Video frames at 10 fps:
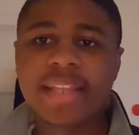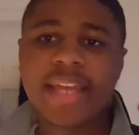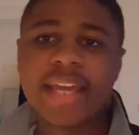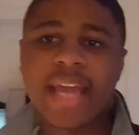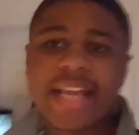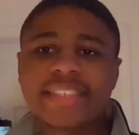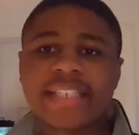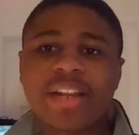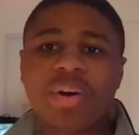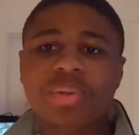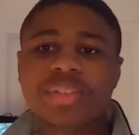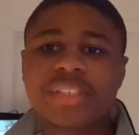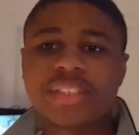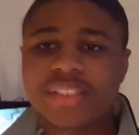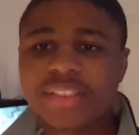And then as they get
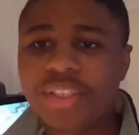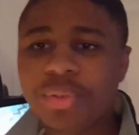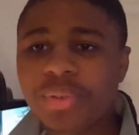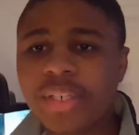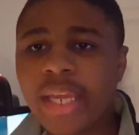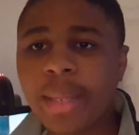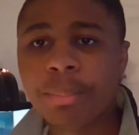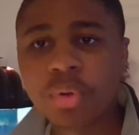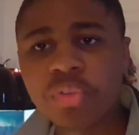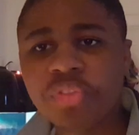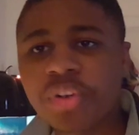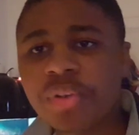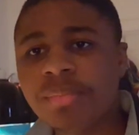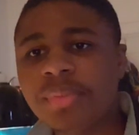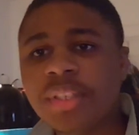older, you can move
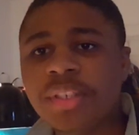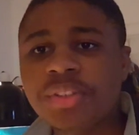them